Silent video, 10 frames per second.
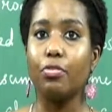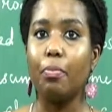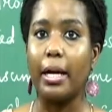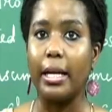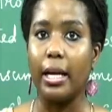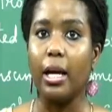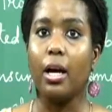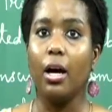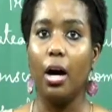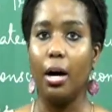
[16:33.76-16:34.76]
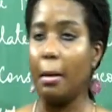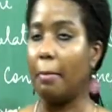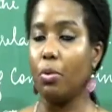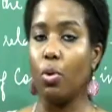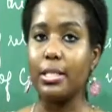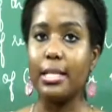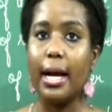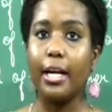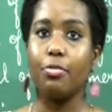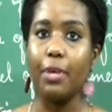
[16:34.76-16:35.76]
money, what is the
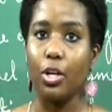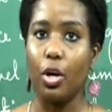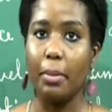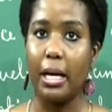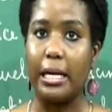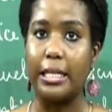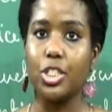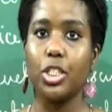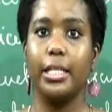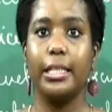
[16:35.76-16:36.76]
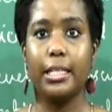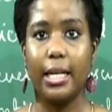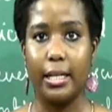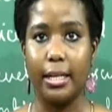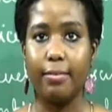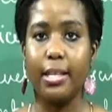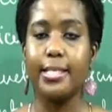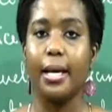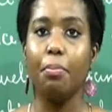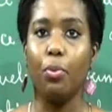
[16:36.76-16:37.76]
kind of economic condition in the country? We
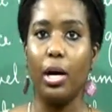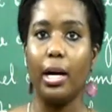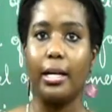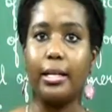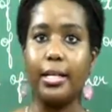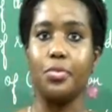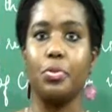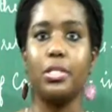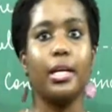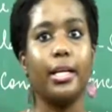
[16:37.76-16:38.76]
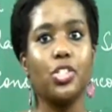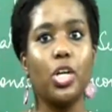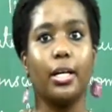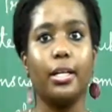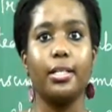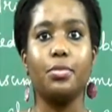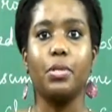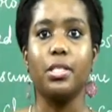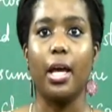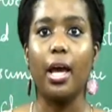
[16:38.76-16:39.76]
say poor countries, we say rich countries,
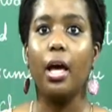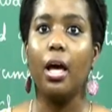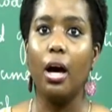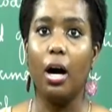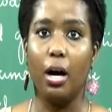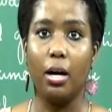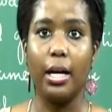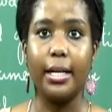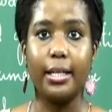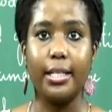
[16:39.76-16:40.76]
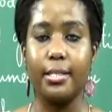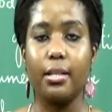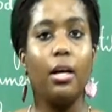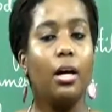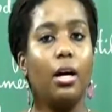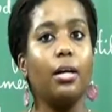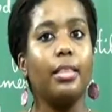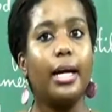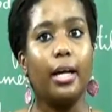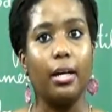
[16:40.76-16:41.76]
we say countries
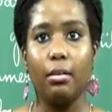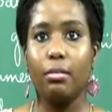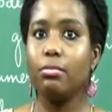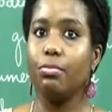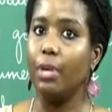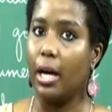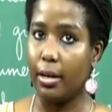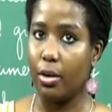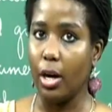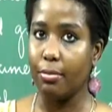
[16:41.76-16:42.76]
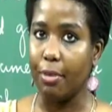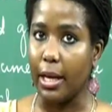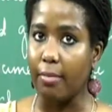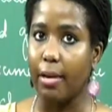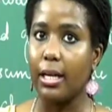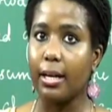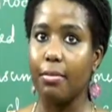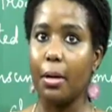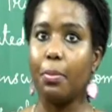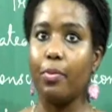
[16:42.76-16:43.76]
that are not very well
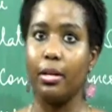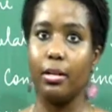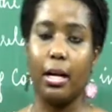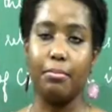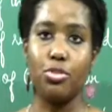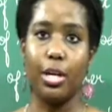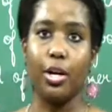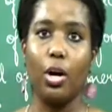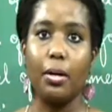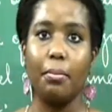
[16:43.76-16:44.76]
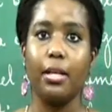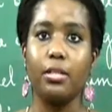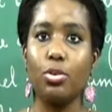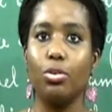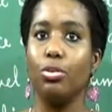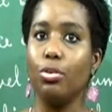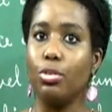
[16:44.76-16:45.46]
developed when it comes to economy. So,